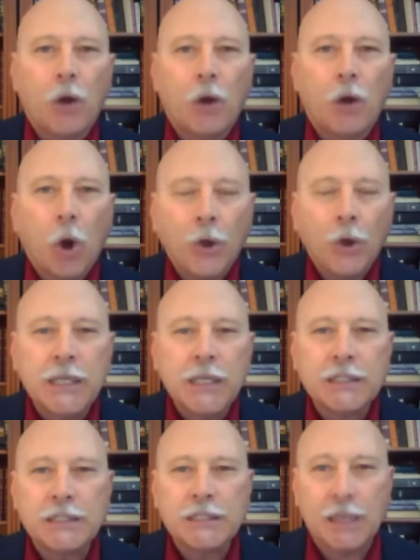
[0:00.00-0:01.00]
Our
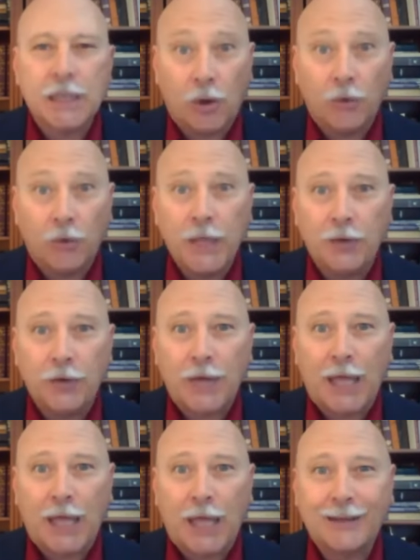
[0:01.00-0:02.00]
audience is on the
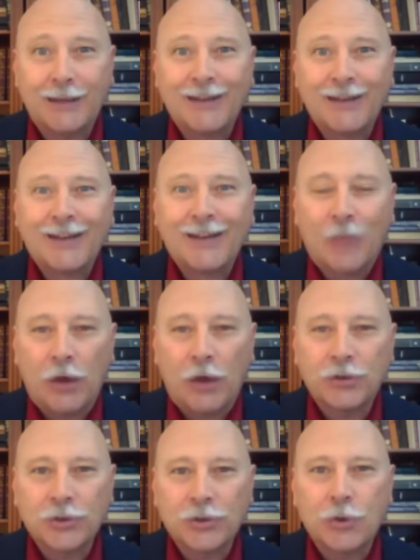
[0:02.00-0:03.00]
internet. They
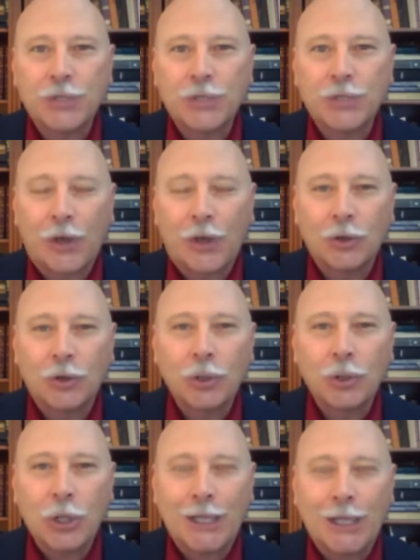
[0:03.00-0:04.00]
are searching, they are
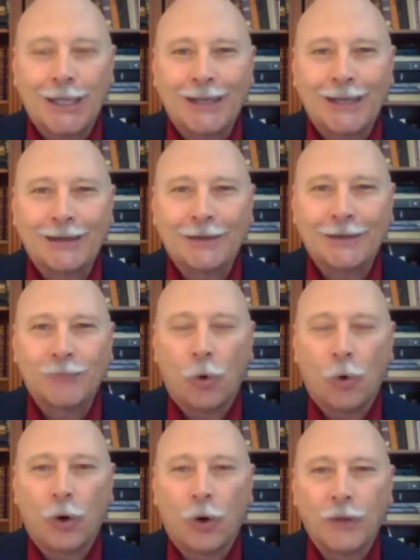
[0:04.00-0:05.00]
looking
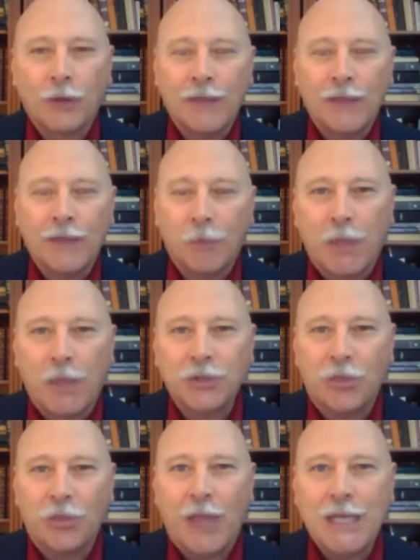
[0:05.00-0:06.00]
for the
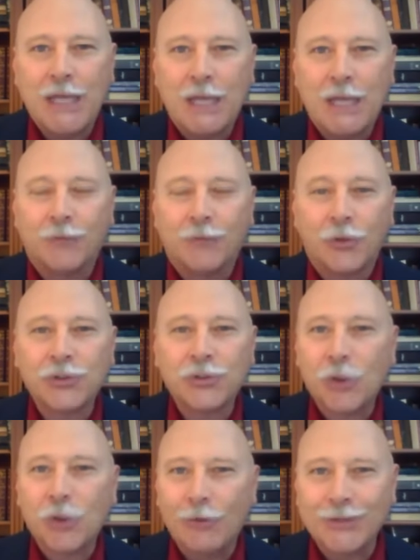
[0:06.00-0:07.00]
information they need, for the
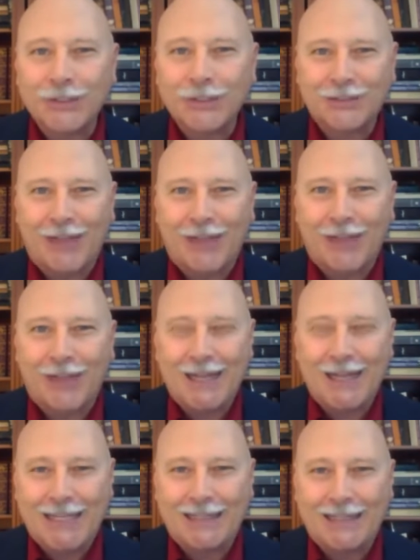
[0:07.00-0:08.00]
services they
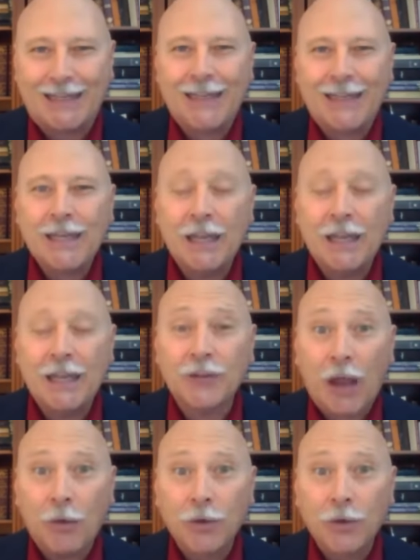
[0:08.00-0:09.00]
need.
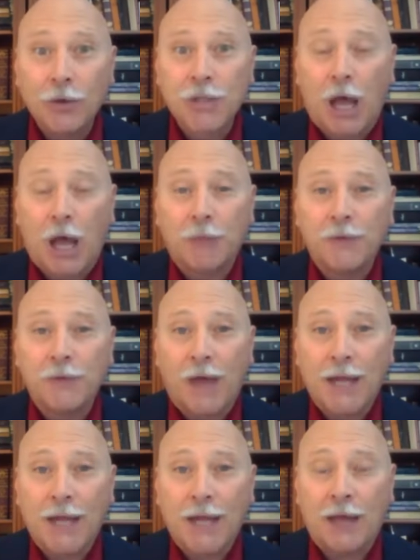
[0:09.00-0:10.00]
It's our job to
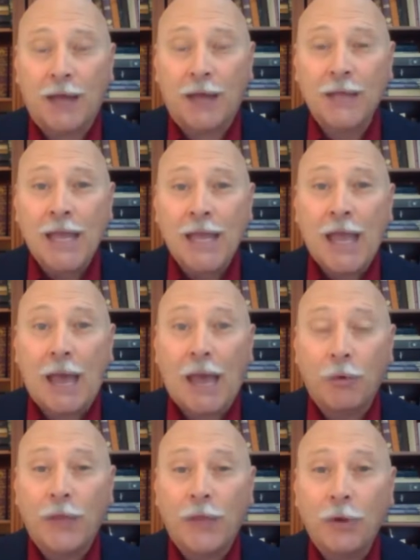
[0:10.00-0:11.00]
find out
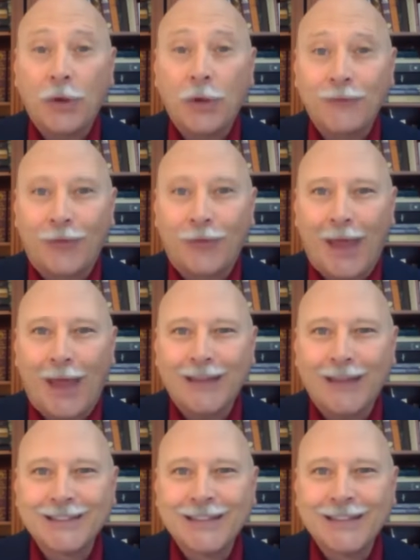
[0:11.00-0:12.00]
how are they looking for
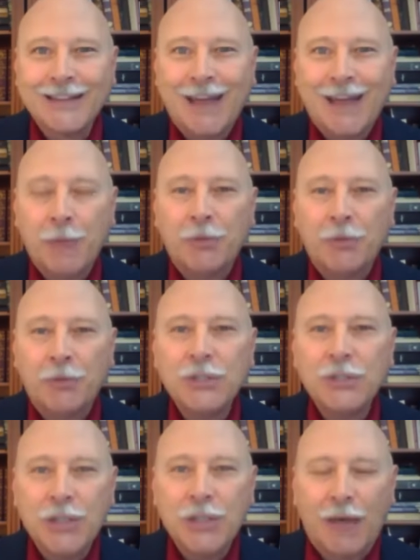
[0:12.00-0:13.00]
that and
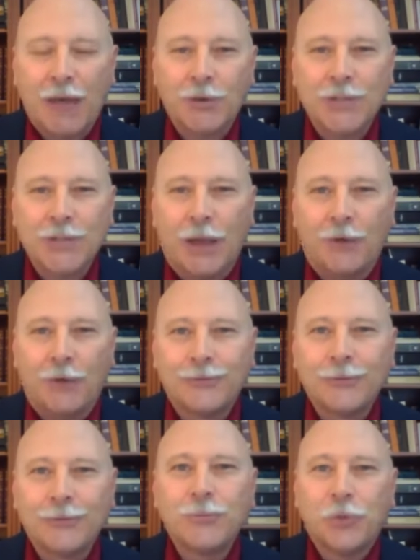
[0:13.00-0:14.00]
position ourselves